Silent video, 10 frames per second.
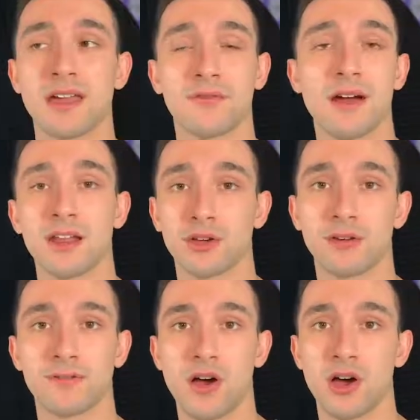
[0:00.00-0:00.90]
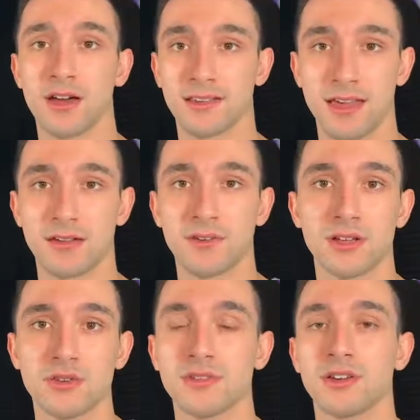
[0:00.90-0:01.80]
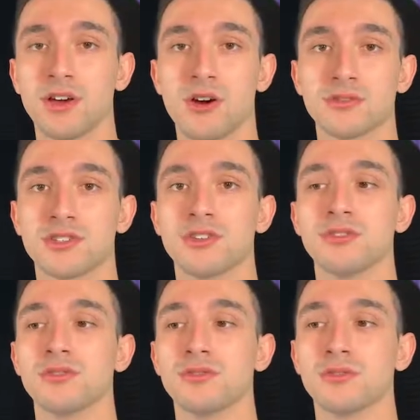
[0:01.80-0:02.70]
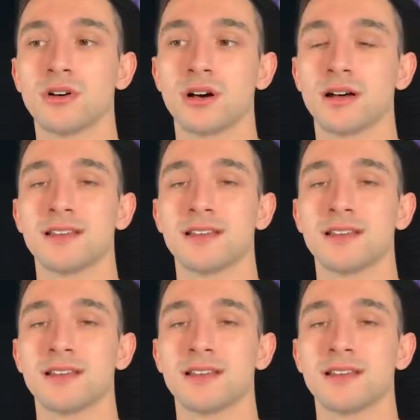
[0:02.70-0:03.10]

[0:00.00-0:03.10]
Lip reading: can't find a good font on Canva, you can go to,